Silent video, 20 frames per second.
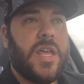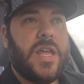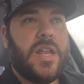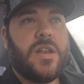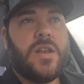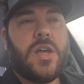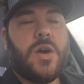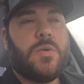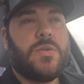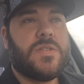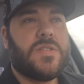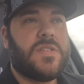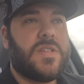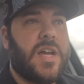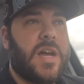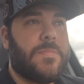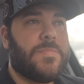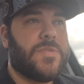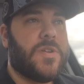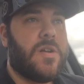and no one
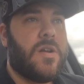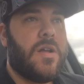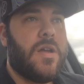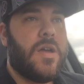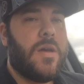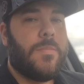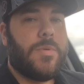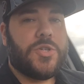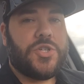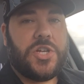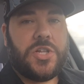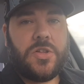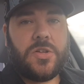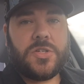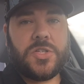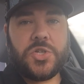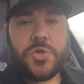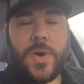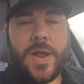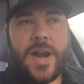stops her. But she
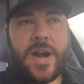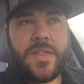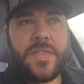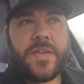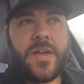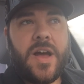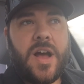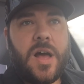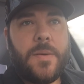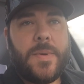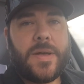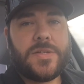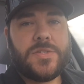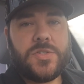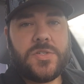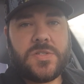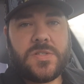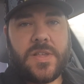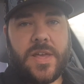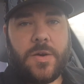looks straight out of the
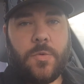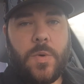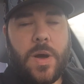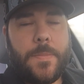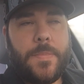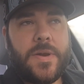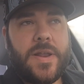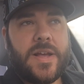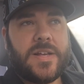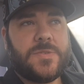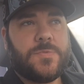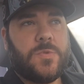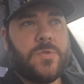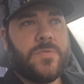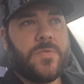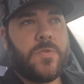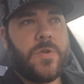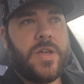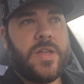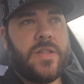comics, just like Weapon X
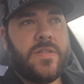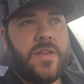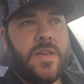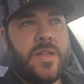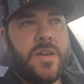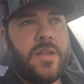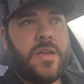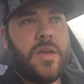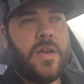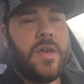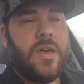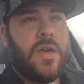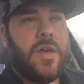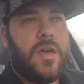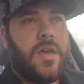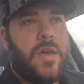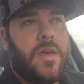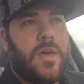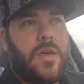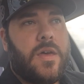Wolverine did.
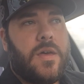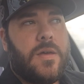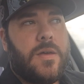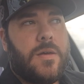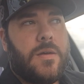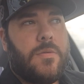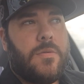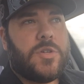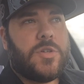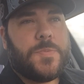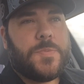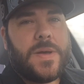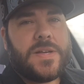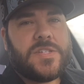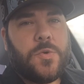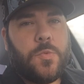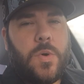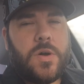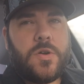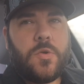Which
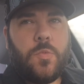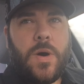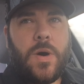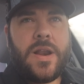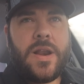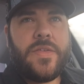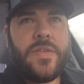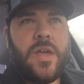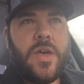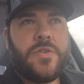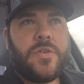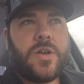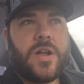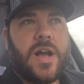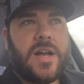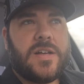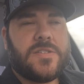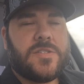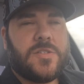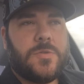makes you wonder, why do the other
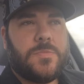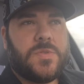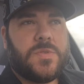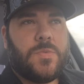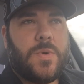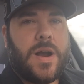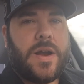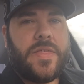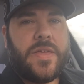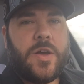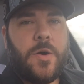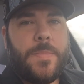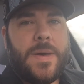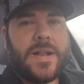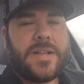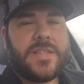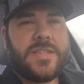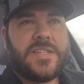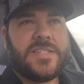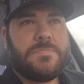costumes, why do they go
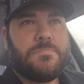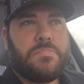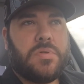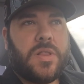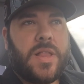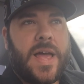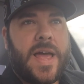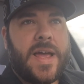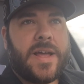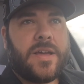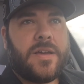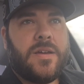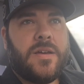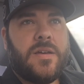back to this black